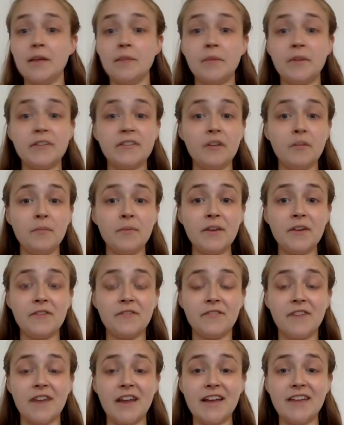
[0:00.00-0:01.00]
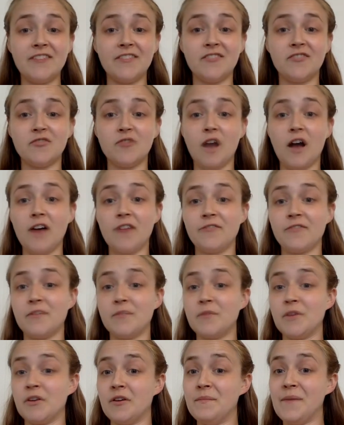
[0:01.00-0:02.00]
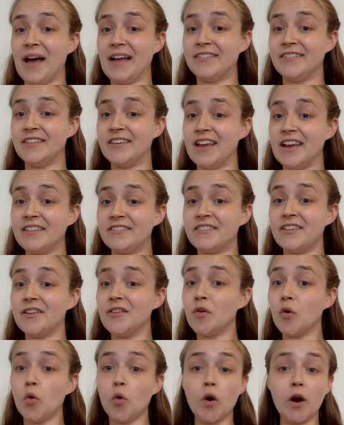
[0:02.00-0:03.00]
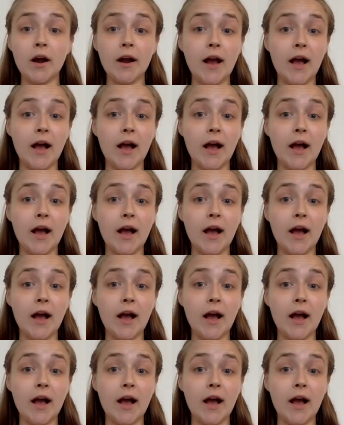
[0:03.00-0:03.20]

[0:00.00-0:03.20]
but don't be afraid to draw from your imagination or